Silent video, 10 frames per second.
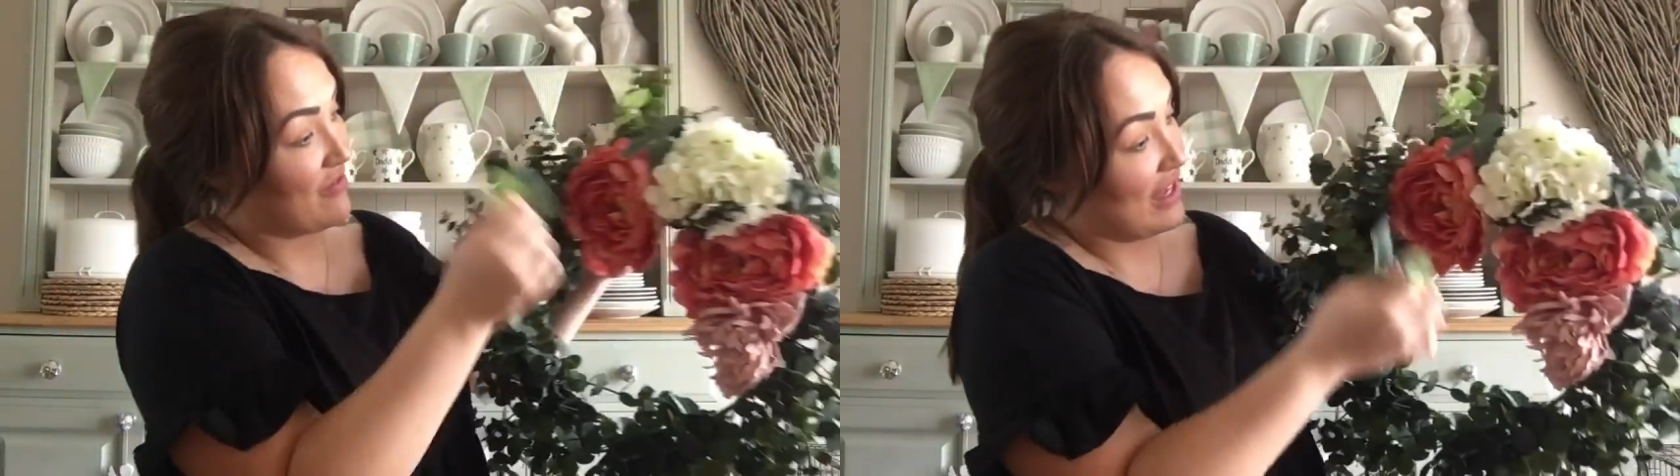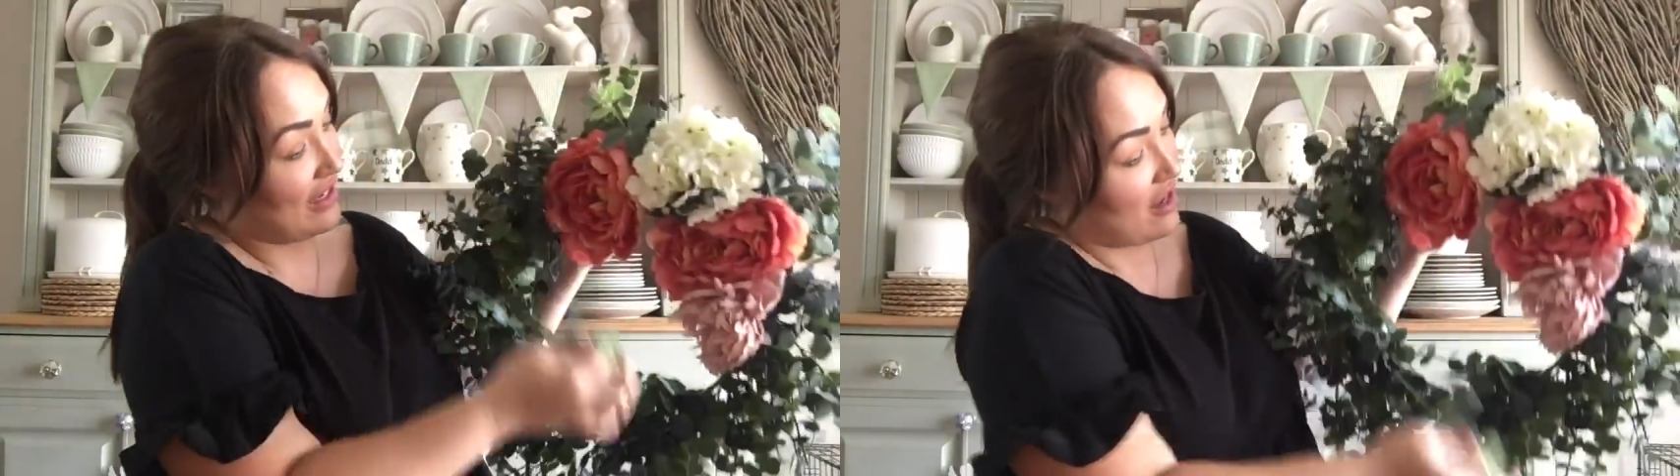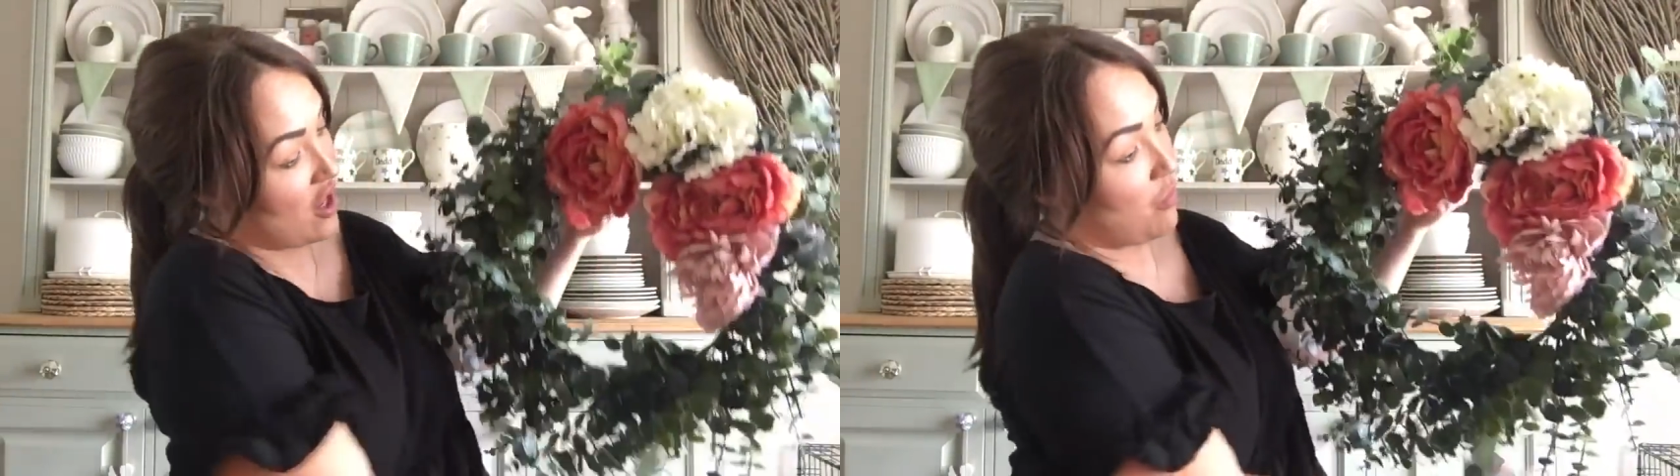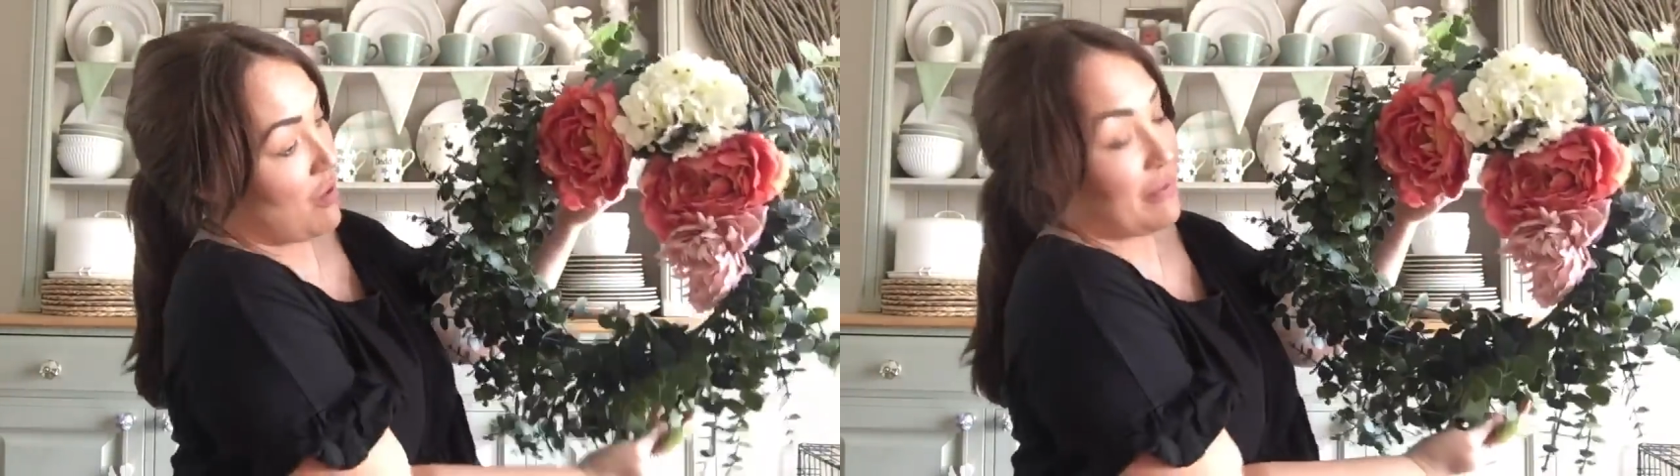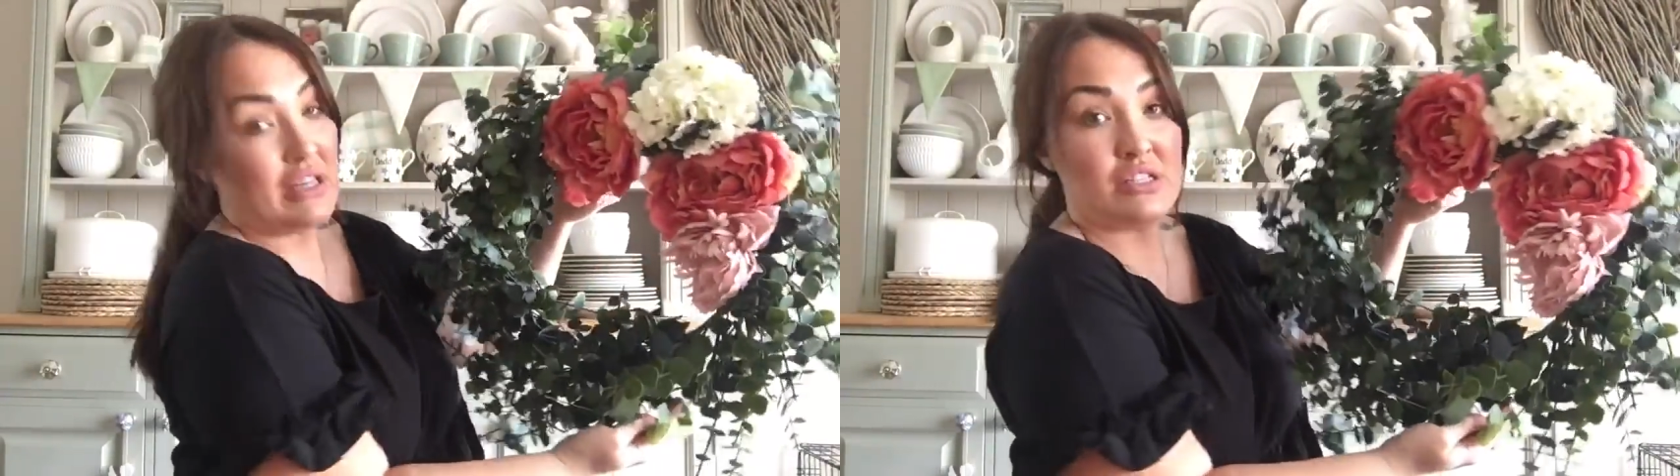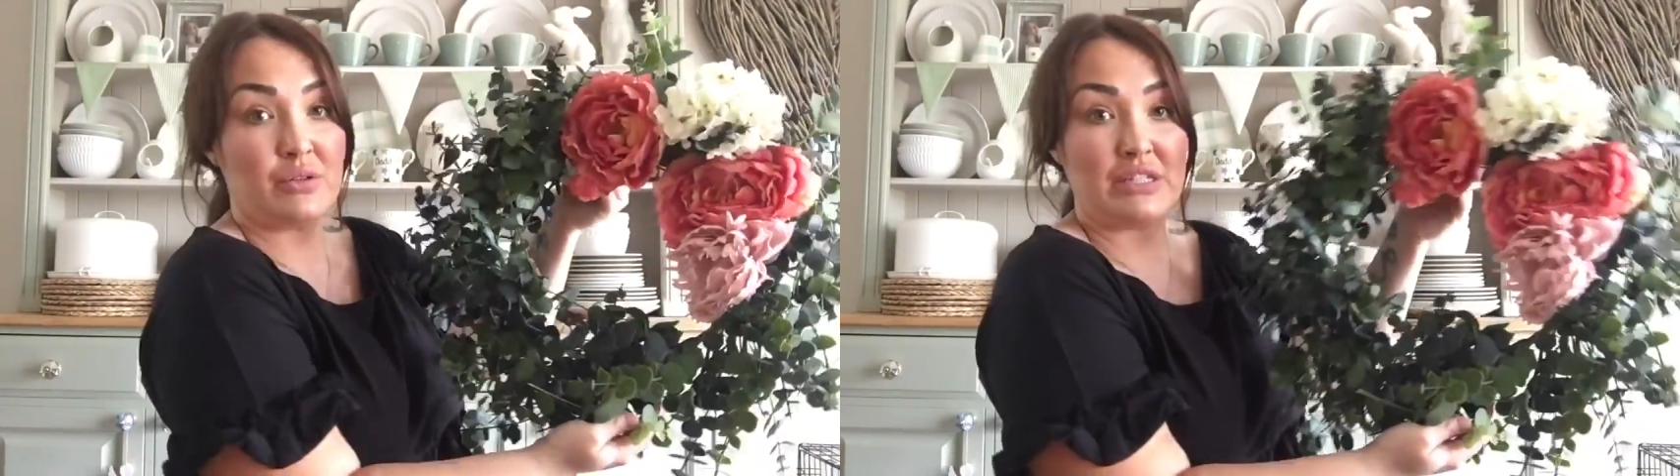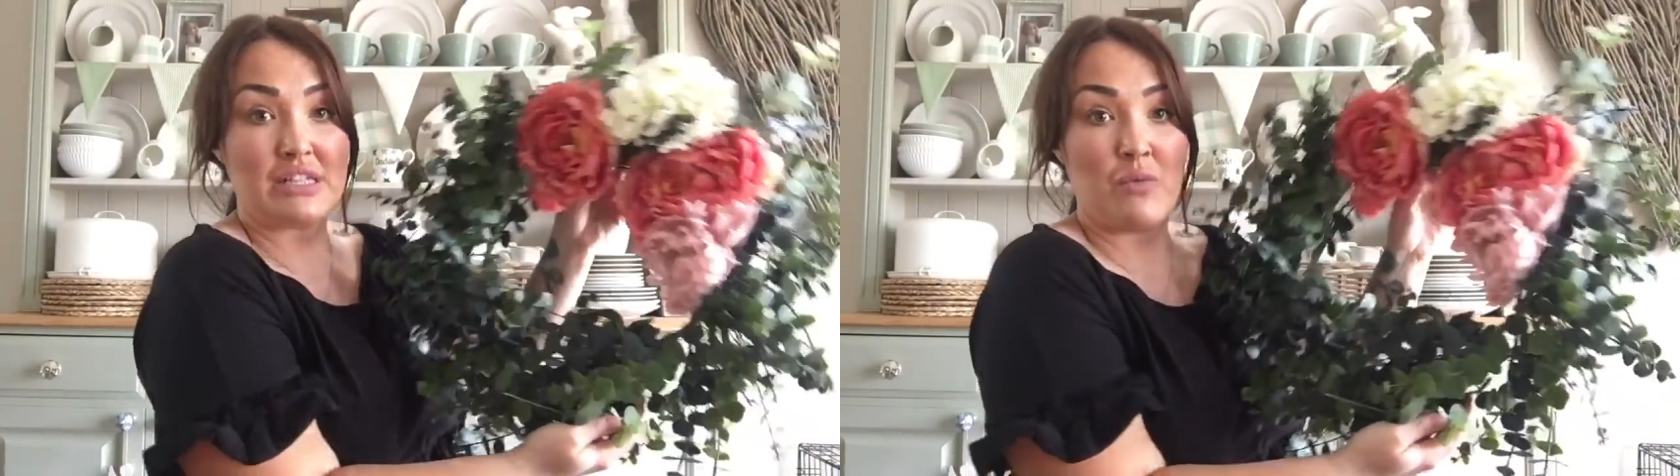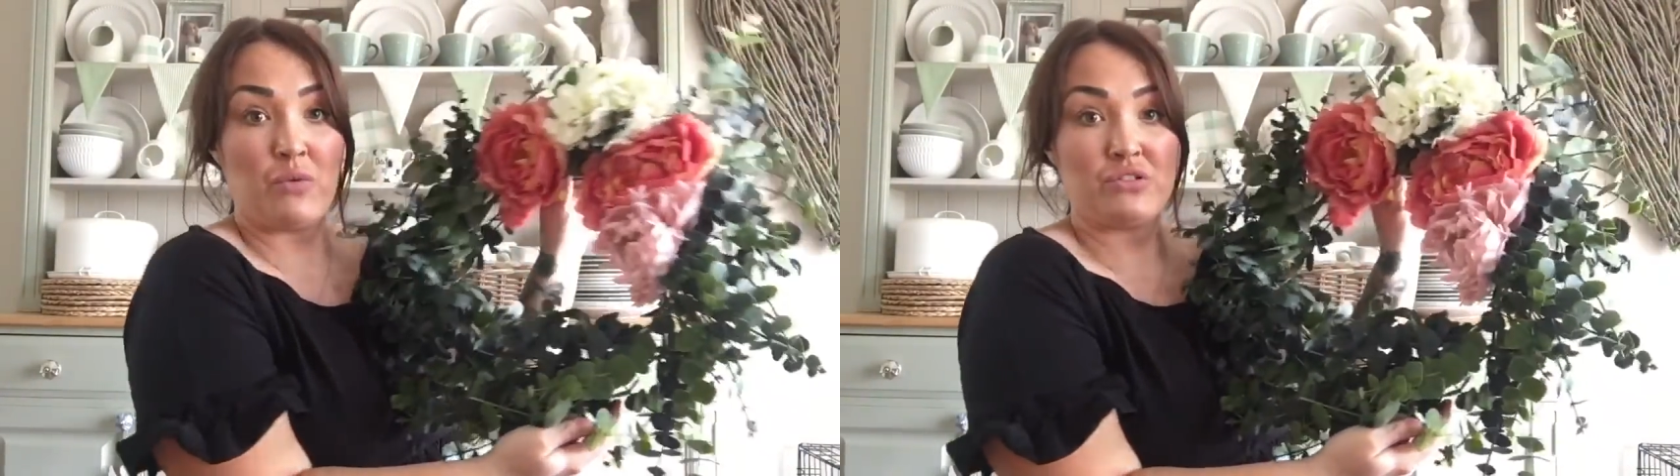And then what I'm going to do is
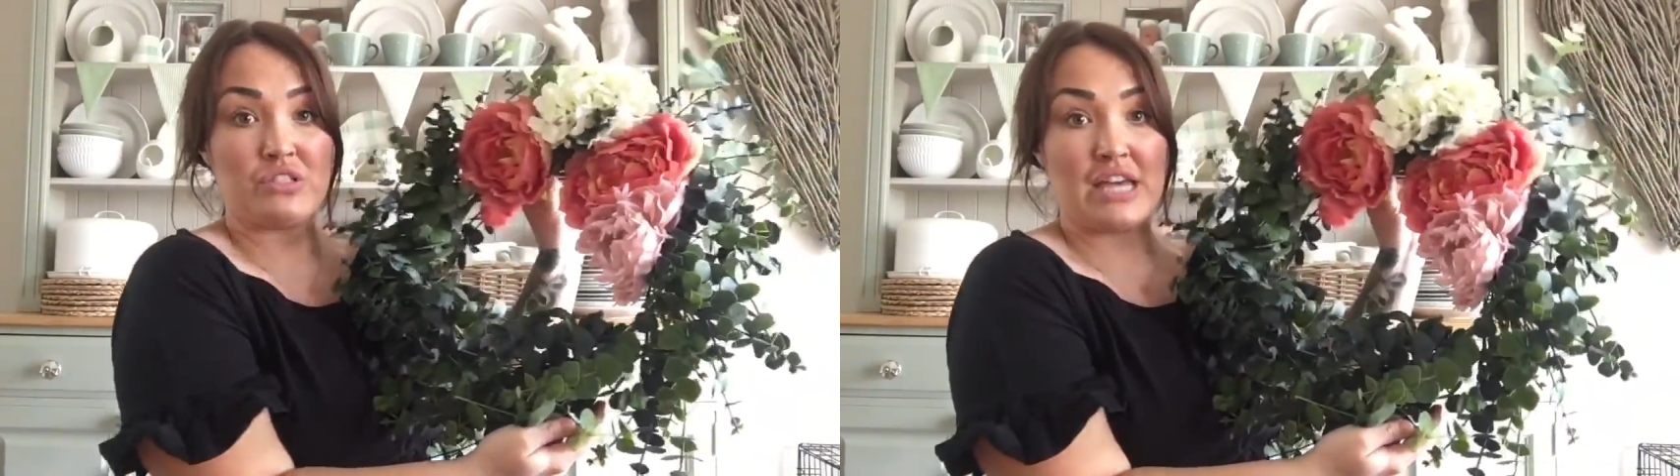I want